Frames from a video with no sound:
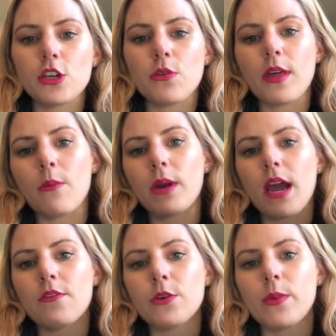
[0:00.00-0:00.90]
know that
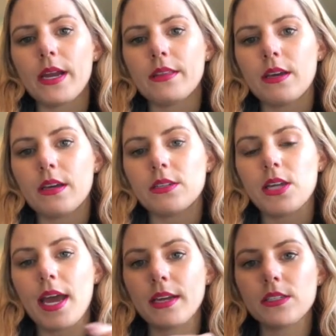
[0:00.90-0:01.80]
whatever way the
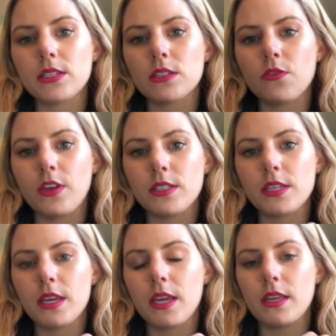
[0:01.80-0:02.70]
text is
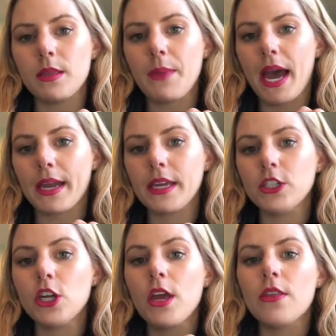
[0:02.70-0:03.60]
facing in the package,
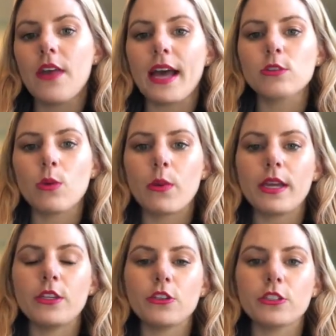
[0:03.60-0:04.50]
that's what way
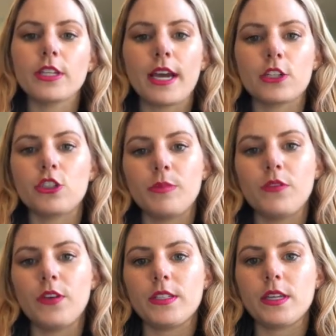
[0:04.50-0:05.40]
your text should be
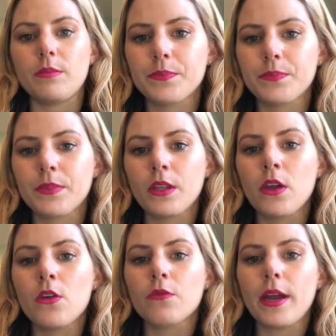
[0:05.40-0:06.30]
facing.
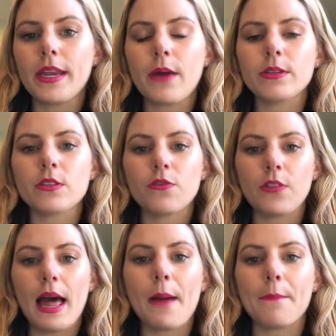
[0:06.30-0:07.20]
Right now it's a
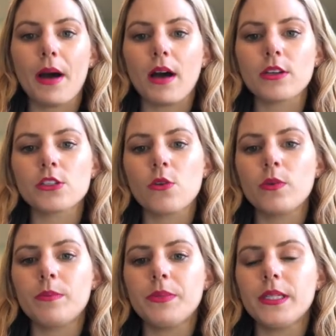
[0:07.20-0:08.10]
flat box, so it
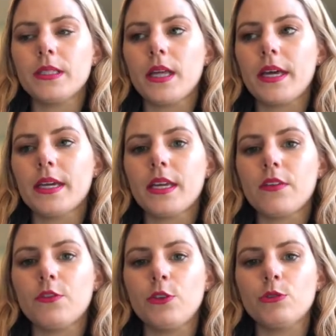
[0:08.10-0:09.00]
would be like
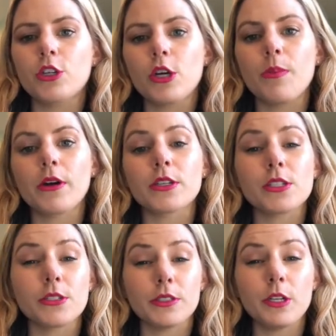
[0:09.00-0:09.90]
if you took apart a
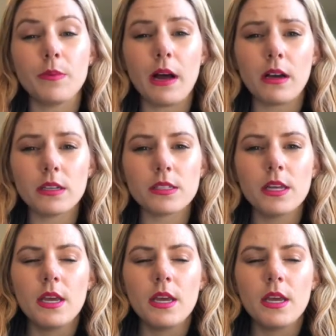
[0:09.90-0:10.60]
cereal box